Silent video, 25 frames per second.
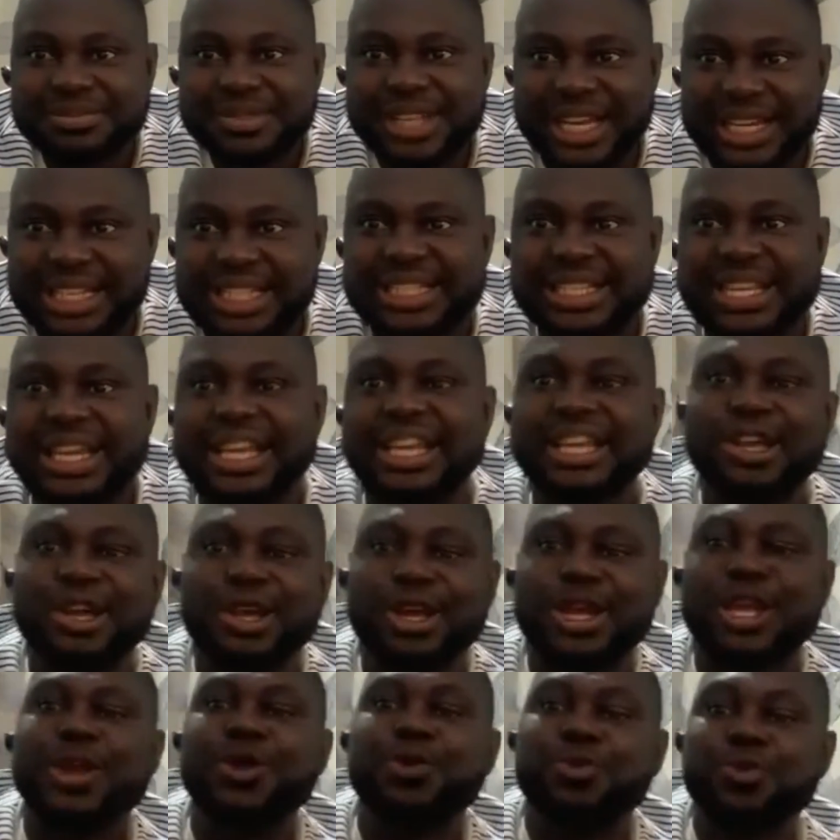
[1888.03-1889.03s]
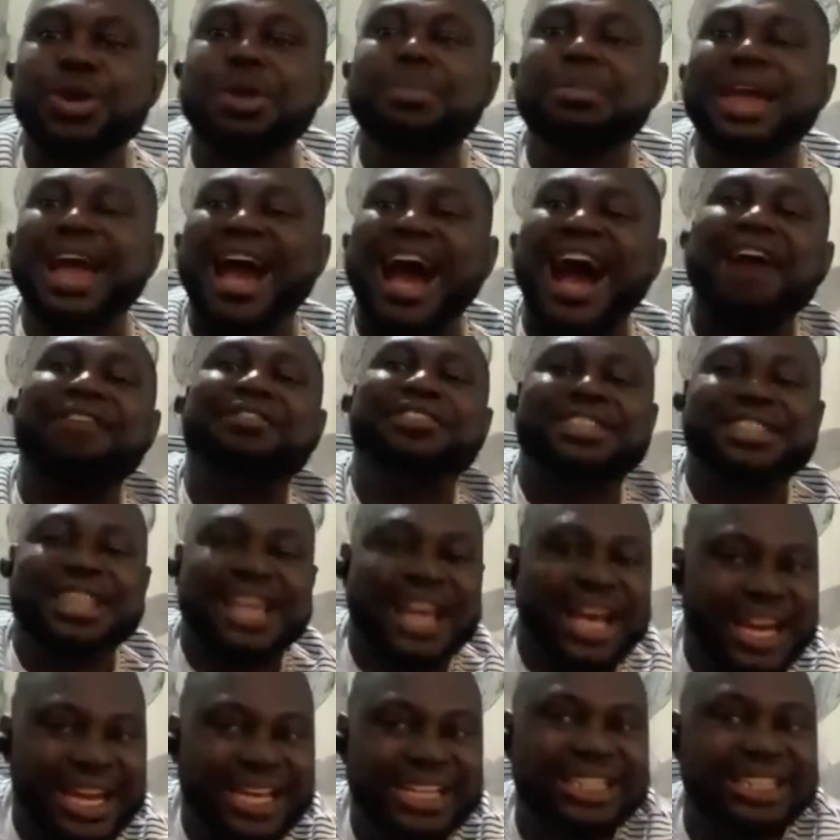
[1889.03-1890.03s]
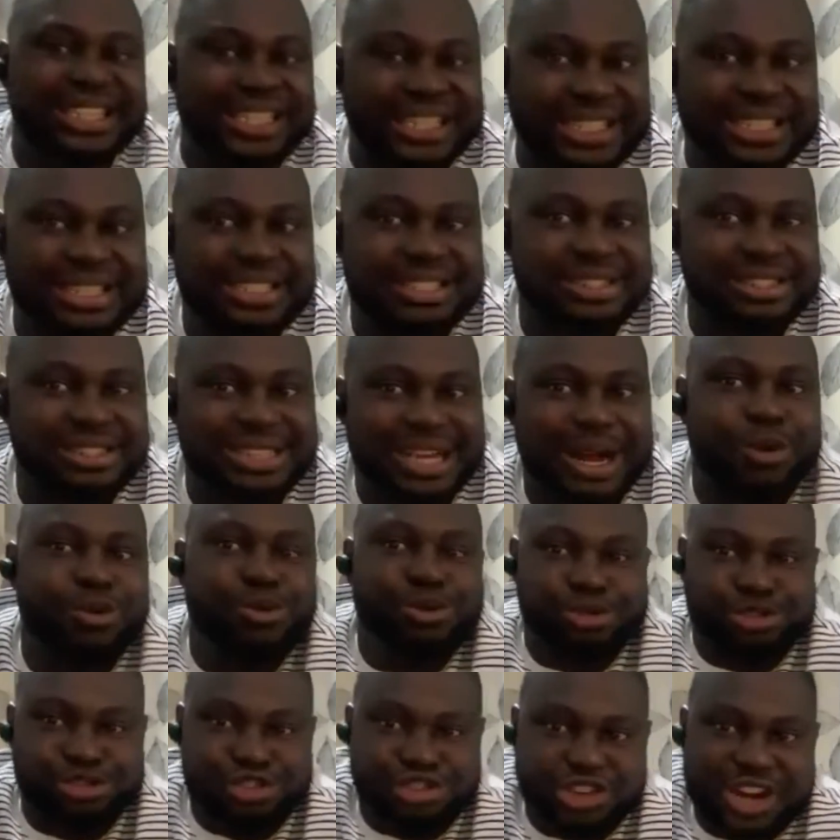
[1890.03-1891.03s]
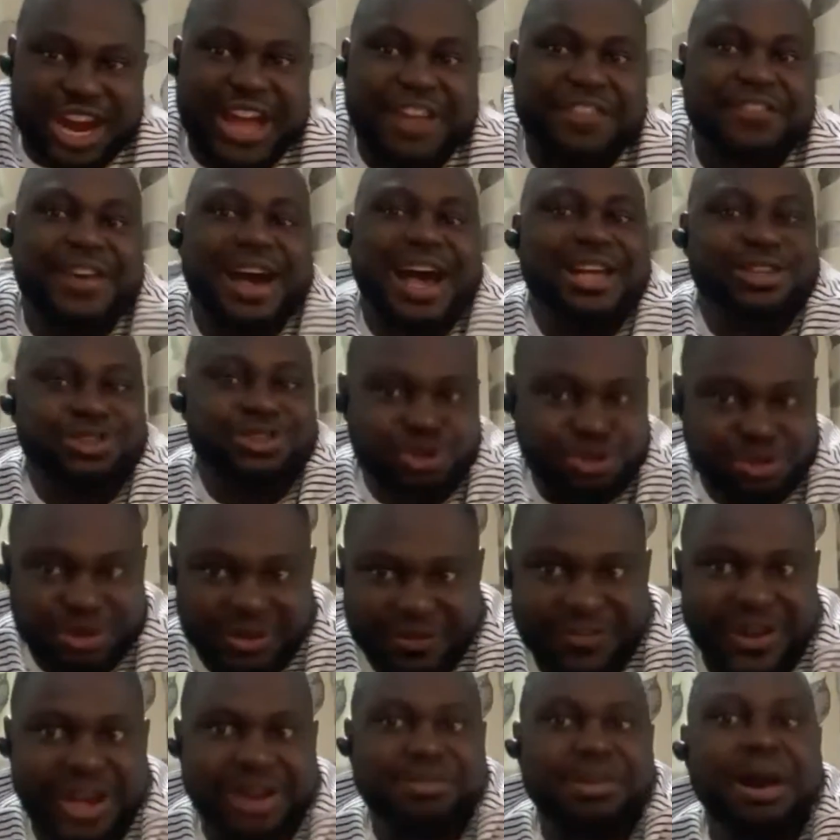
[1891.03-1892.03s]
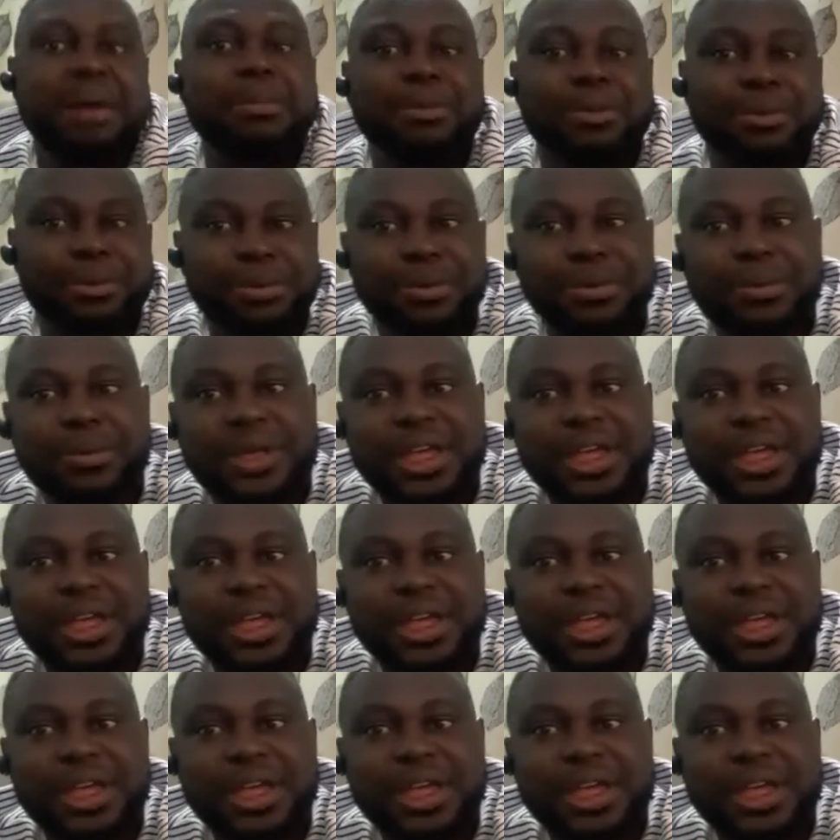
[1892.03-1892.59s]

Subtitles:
and say, we may have challenges that will drive us to be vulnerable,